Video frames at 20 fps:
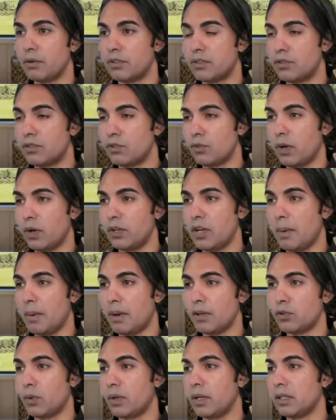talking
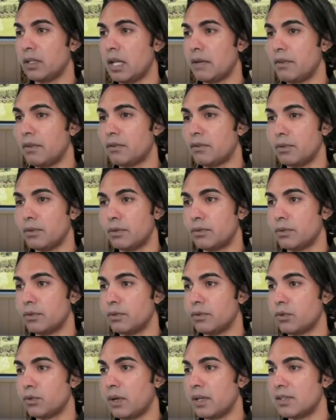about 2011 through
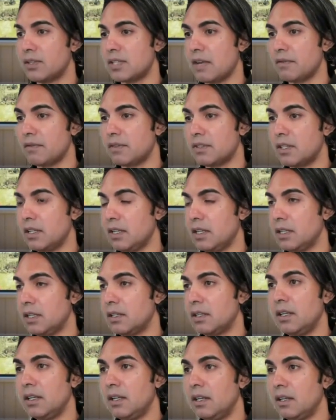
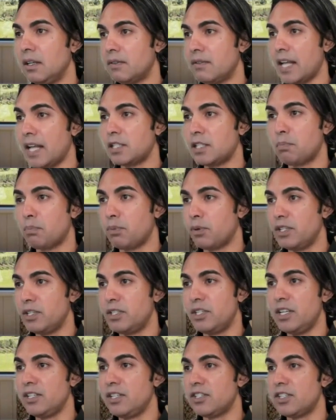2017, that's
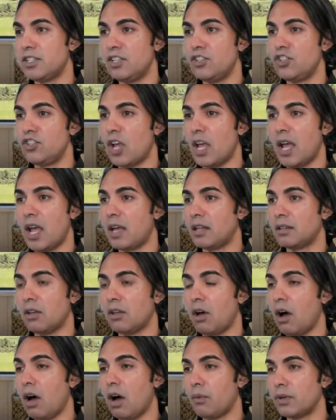pre-TCJA
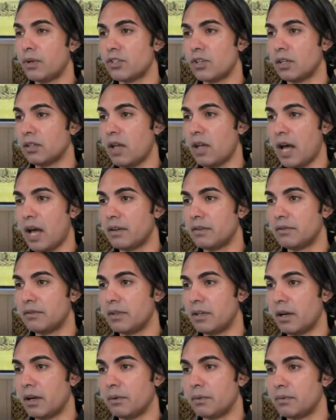law, which a lot of,
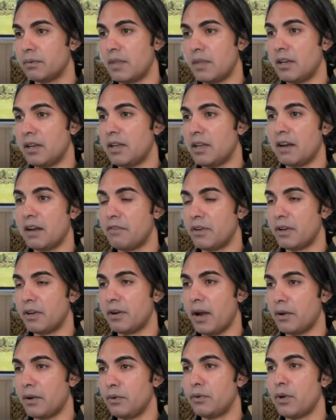then you got to
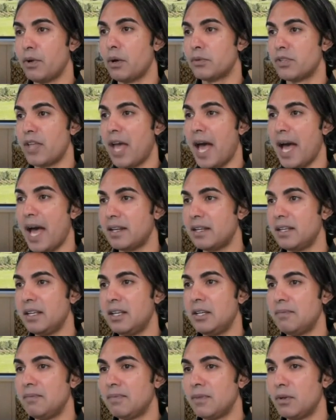figure out who knows that,
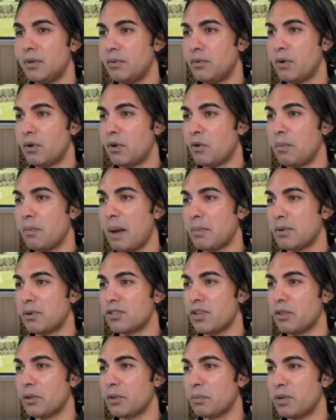who remembers
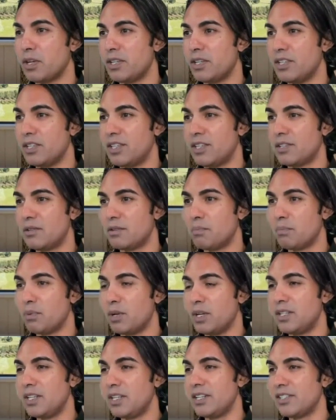all the
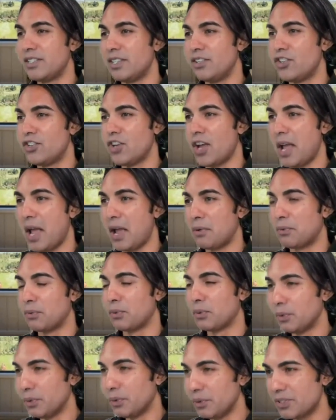pre-TCJA
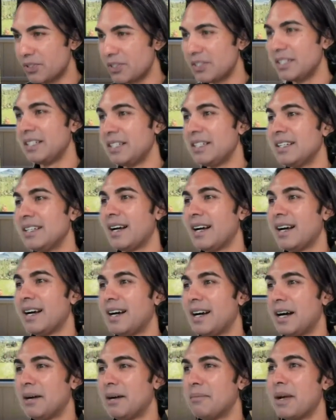rules,
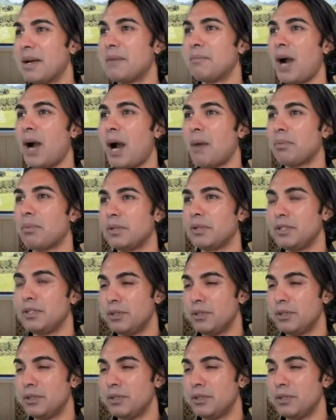and properly